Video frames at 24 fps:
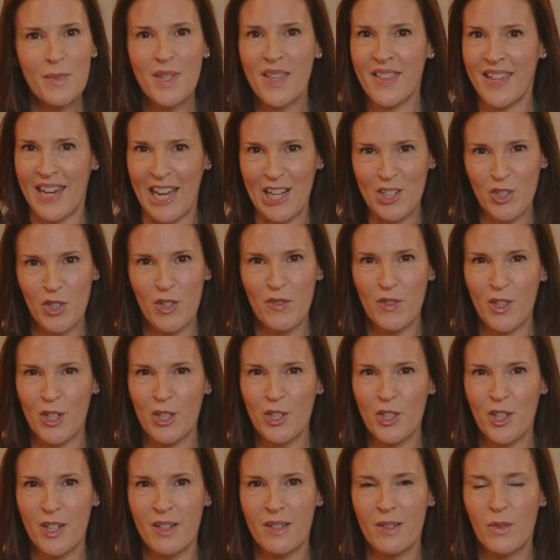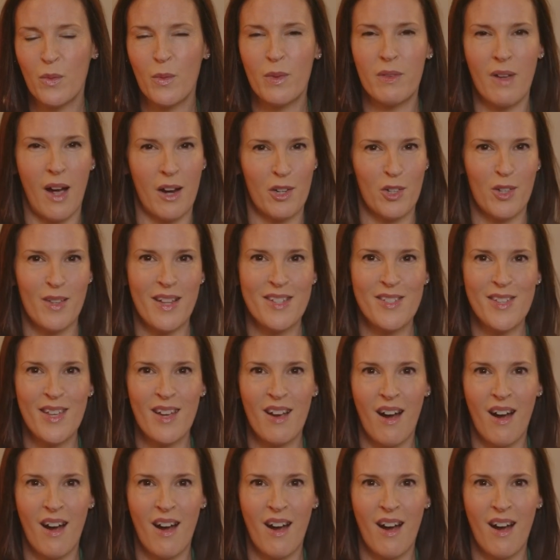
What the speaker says: to The Nature of Nurture with Dr. Leslie